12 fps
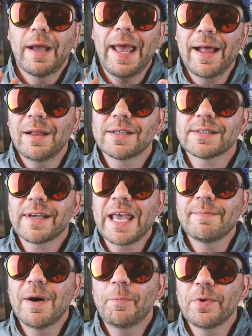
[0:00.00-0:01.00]
Alex
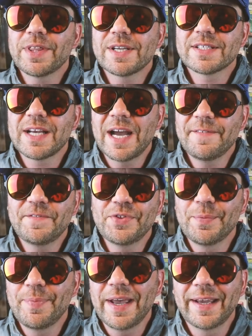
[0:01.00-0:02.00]
came up with the design for
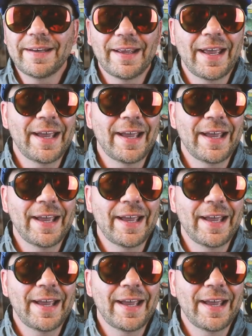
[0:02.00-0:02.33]
the bait,